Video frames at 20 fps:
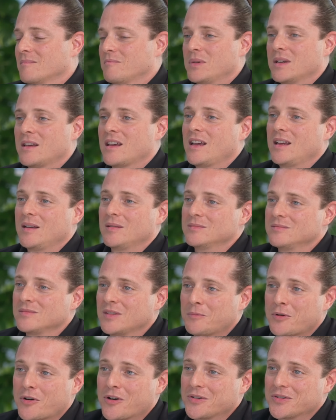became
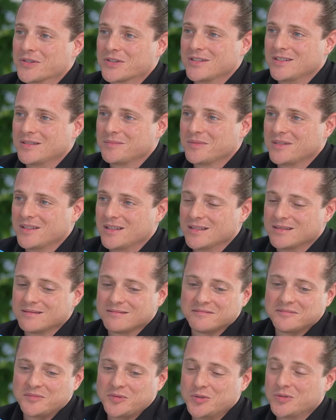the partnership that
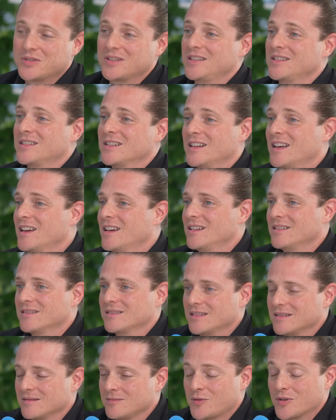you see today.
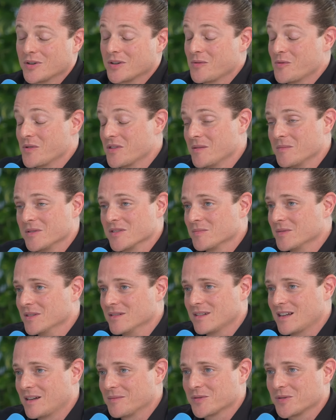And working with them has
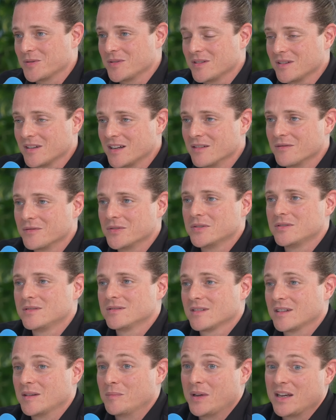been absolutely delightful.
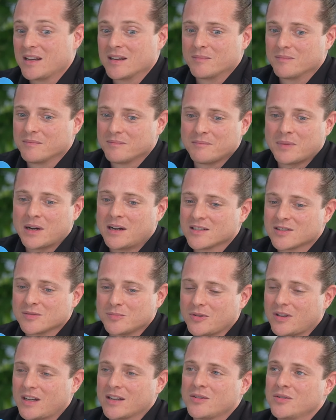They make it
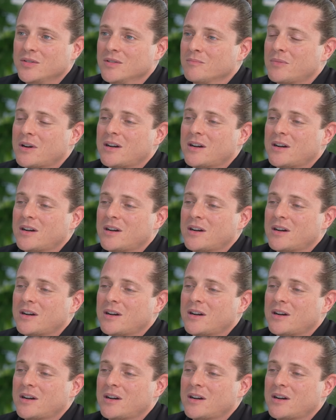possible. I couldn't